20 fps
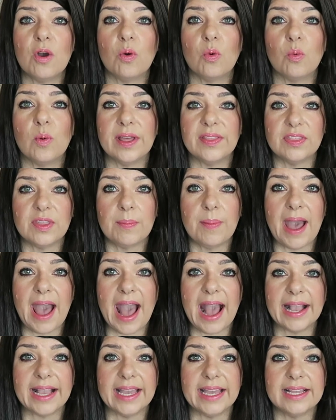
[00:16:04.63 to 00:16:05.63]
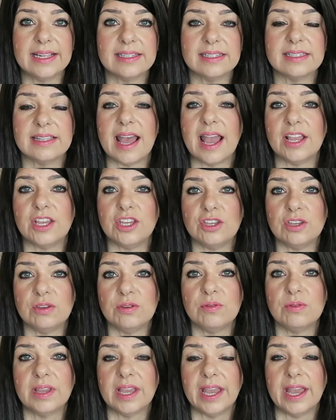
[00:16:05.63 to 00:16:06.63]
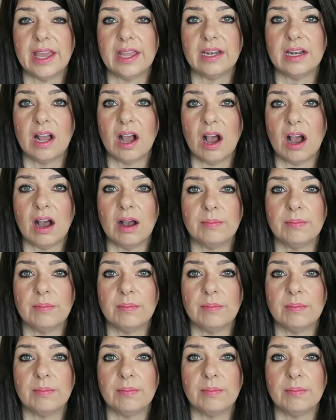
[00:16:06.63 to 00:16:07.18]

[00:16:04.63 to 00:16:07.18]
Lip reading: with the packets that you can